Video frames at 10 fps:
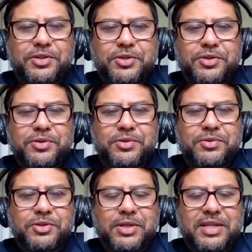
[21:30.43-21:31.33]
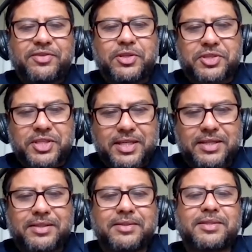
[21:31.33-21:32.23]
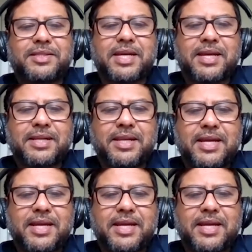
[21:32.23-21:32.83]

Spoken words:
to lift your skills and